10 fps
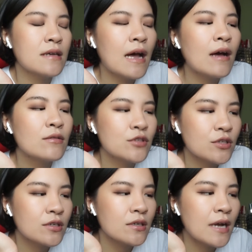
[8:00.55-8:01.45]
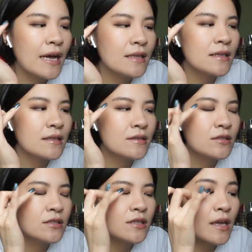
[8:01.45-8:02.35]
outer eyelid
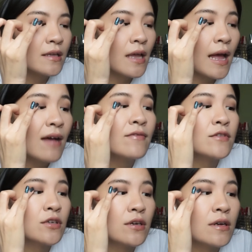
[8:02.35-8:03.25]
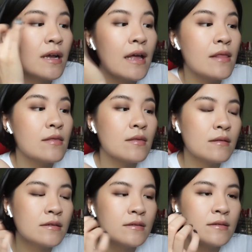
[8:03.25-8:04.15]
shade after, and
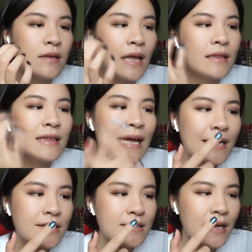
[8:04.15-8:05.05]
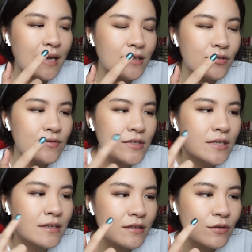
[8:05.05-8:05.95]
at last I use
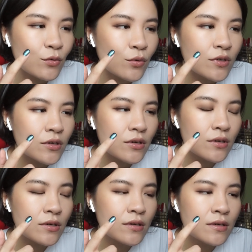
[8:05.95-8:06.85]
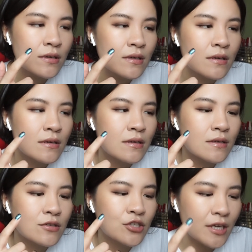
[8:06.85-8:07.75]
the inner corner
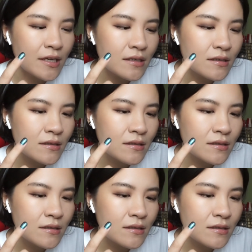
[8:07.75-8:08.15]
shade?